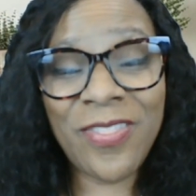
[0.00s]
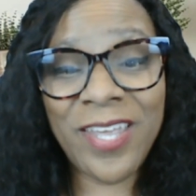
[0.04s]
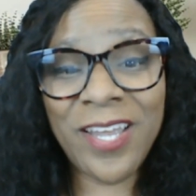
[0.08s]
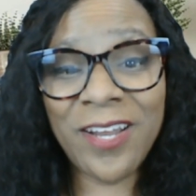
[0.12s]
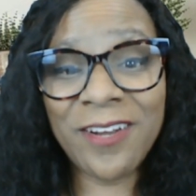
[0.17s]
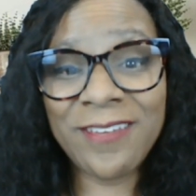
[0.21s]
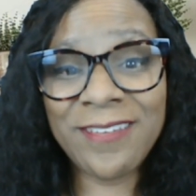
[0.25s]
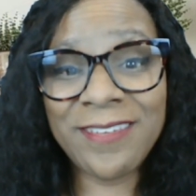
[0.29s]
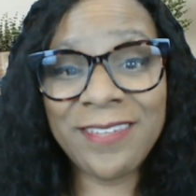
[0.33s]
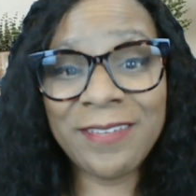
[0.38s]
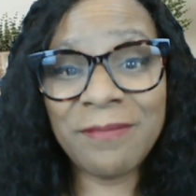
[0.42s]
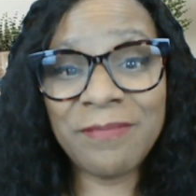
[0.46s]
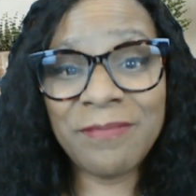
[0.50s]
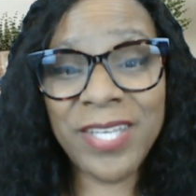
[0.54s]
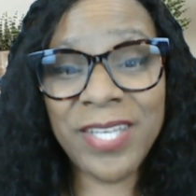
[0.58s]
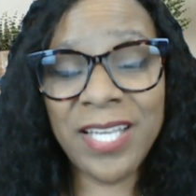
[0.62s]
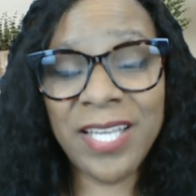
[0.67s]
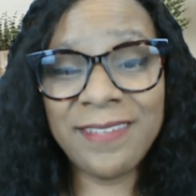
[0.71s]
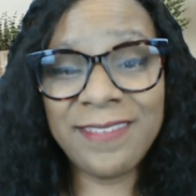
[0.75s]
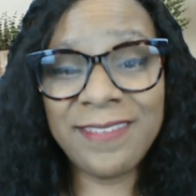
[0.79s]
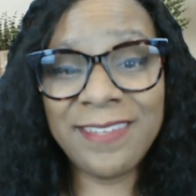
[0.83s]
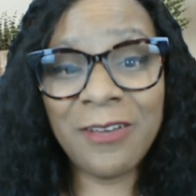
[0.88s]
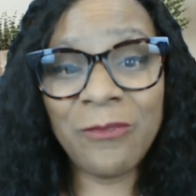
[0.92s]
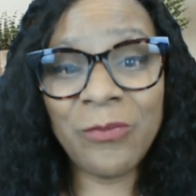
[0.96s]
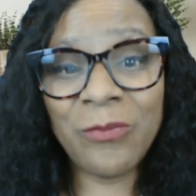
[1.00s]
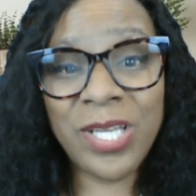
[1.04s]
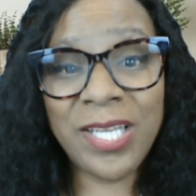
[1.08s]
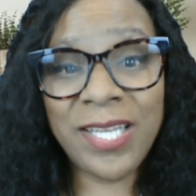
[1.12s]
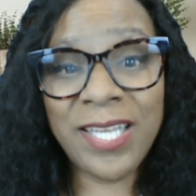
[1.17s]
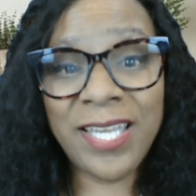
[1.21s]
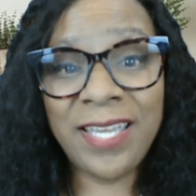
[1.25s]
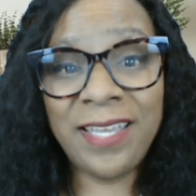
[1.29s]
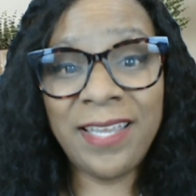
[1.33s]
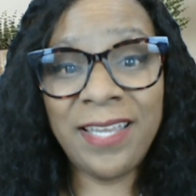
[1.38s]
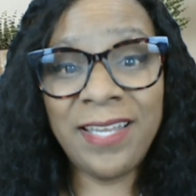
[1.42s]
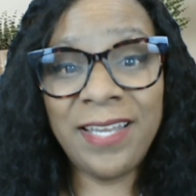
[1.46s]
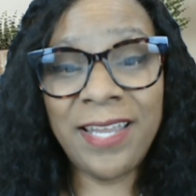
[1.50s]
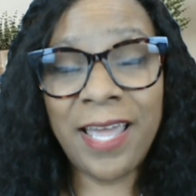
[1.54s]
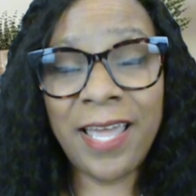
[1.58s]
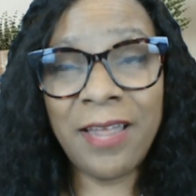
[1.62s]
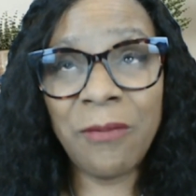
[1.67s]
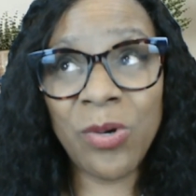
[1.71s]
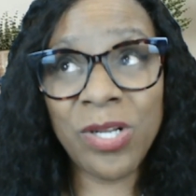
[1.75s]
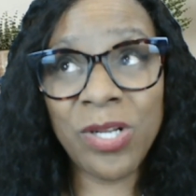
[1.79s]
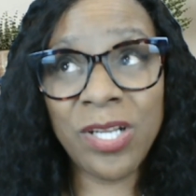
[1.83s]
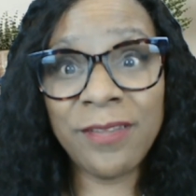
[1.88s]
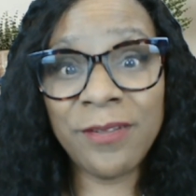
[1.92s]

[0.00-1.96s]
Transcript: There's some things that we need, and one